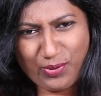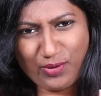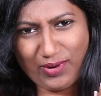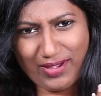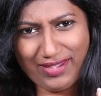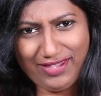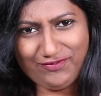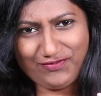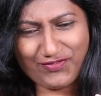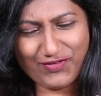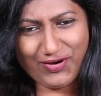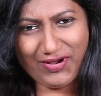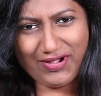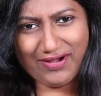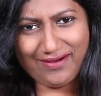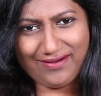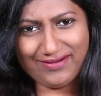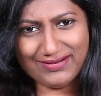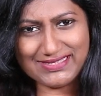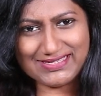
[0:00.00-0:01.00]
praying for
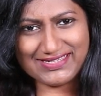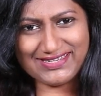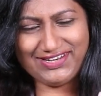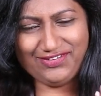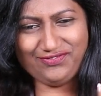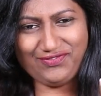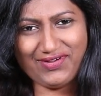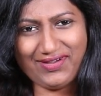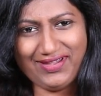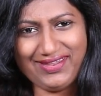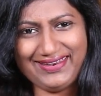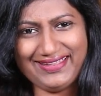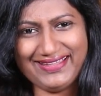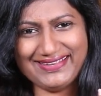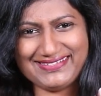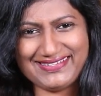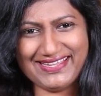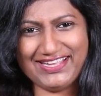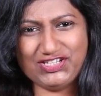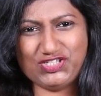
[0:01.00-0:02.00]
God's divine
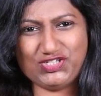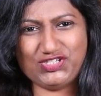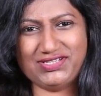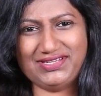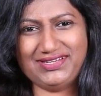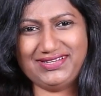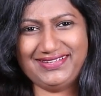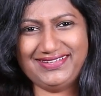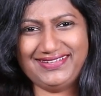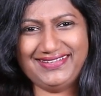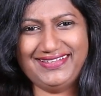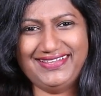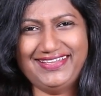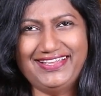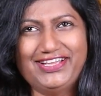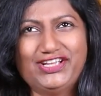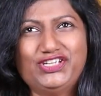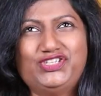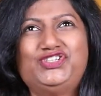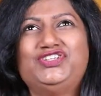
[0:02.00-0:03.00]
attention.
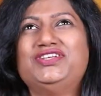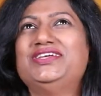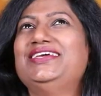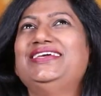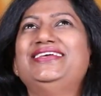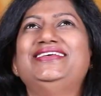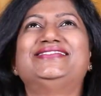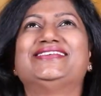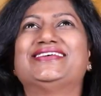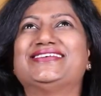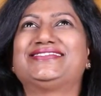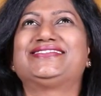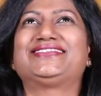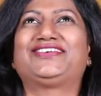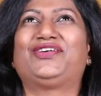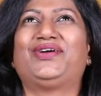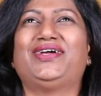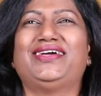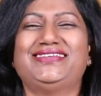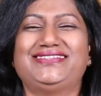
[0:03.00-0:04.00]
Jesus
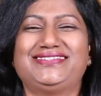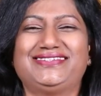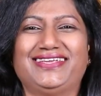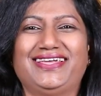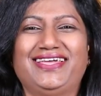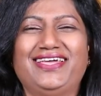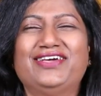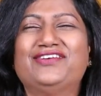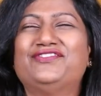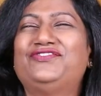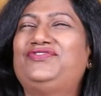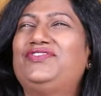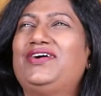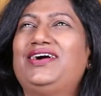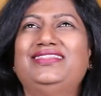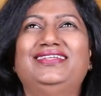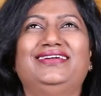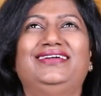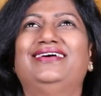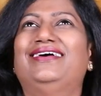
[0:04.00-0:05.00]
Christ,
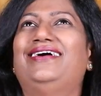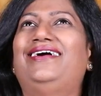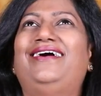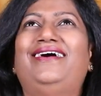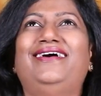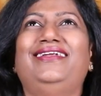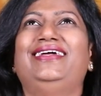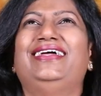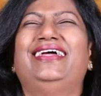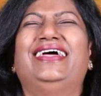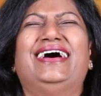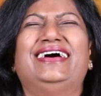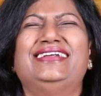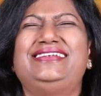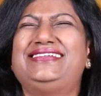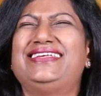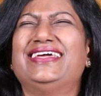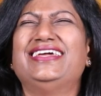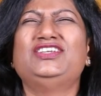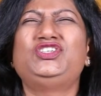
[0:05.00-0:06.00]
Father God,
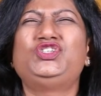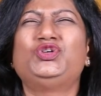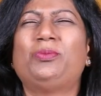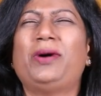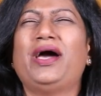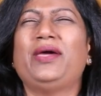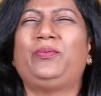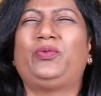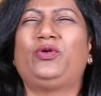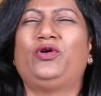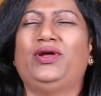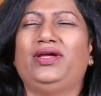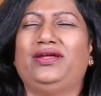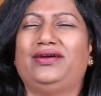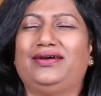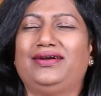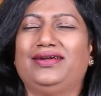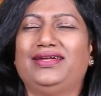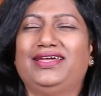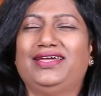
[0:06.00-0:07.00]
attend to my
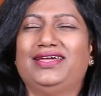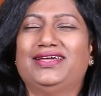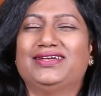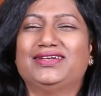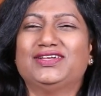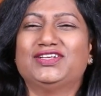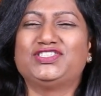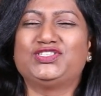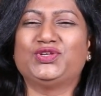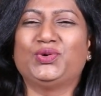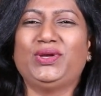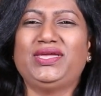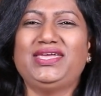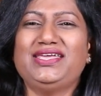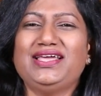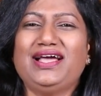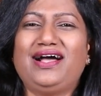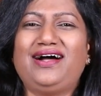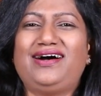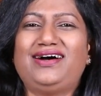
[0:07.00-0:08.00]
prayer. So
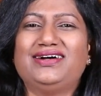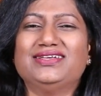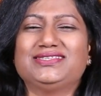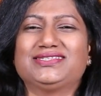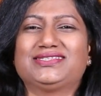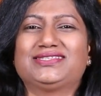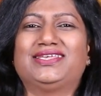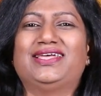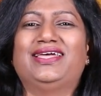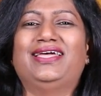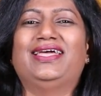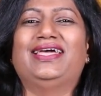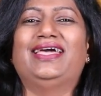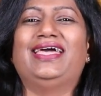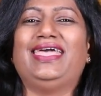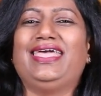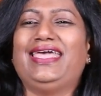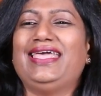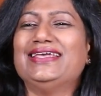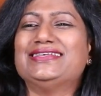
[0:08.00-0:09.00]
he asks
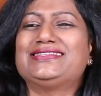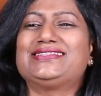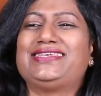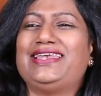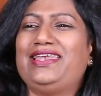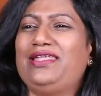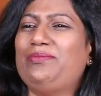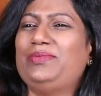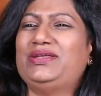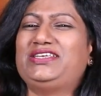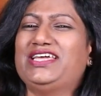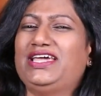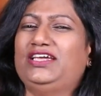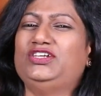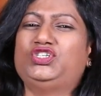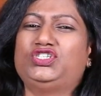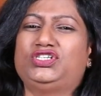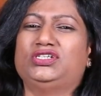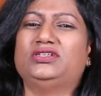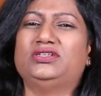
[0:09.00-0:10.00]
his
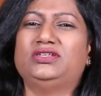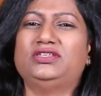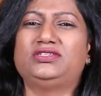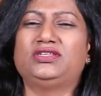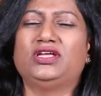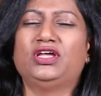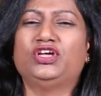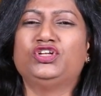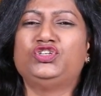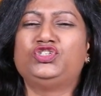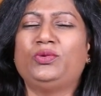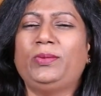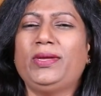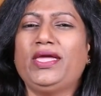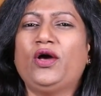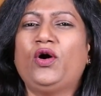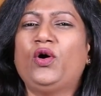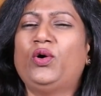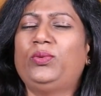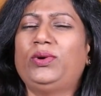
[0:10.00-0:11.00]
limitations to
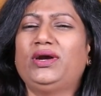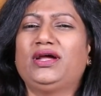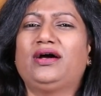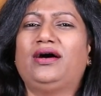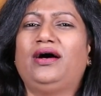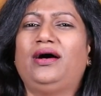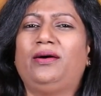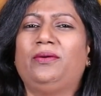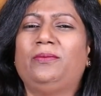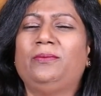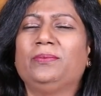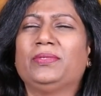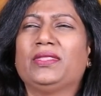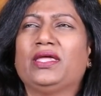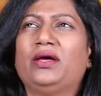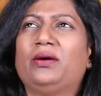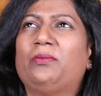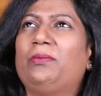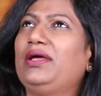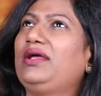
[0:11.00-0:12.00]
be overcome
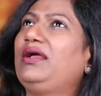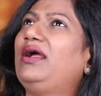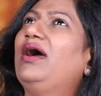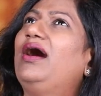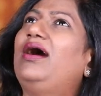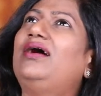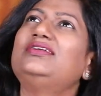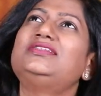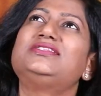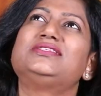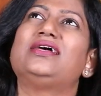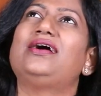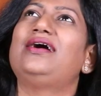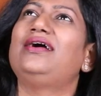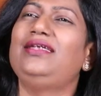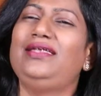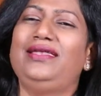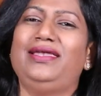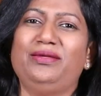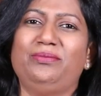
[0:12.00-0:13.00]
by God's
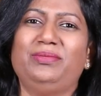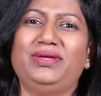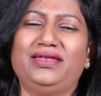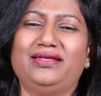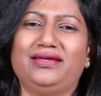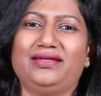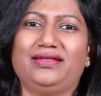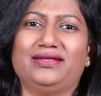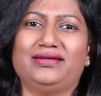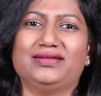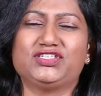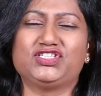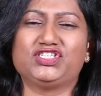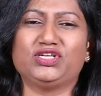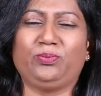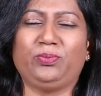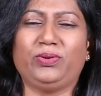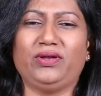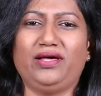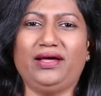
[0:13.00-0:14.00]
unlimited
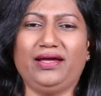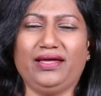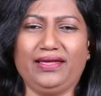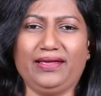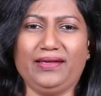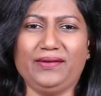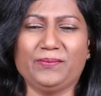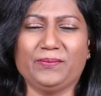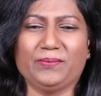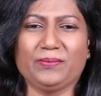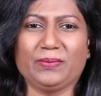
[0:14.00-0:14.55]
supply